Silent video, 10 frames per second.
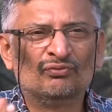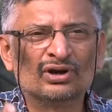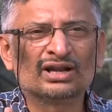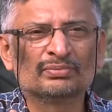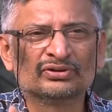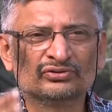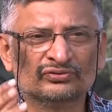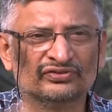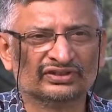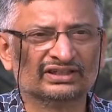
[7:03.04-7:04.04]
what happens to
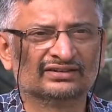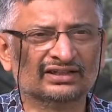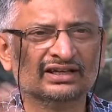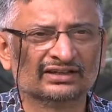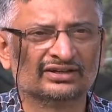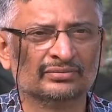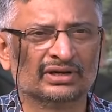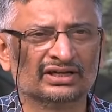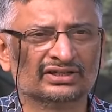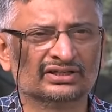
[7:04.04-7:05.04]
physics in extreme
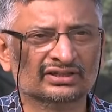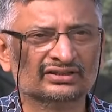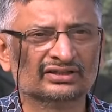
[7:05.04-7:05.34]
condition. Is